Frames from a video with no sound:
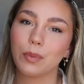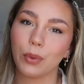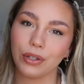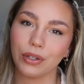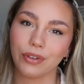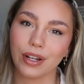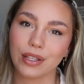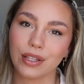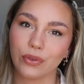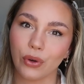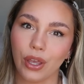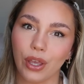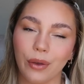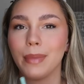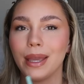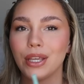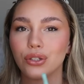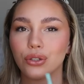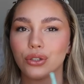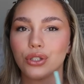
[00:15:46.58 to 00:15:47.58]
boyfriends for you.
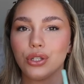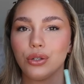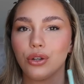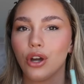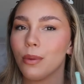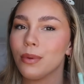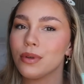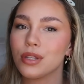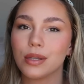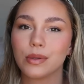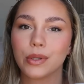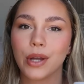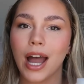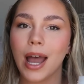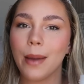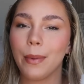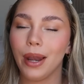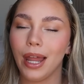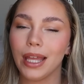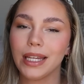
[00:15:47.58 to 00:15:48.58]
Make sure to comment,
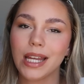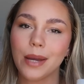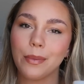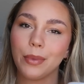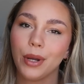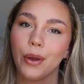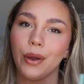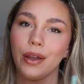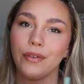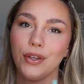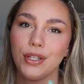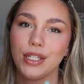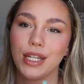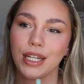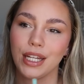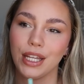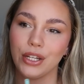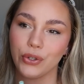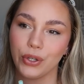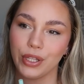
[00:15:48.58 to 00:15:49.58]
subscribe, and like down below if you did
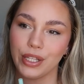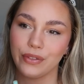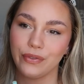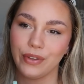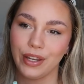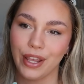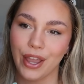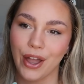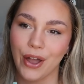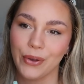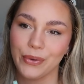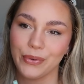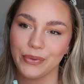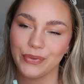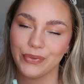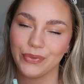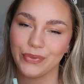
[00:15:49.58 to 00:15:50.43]
enjoy this video.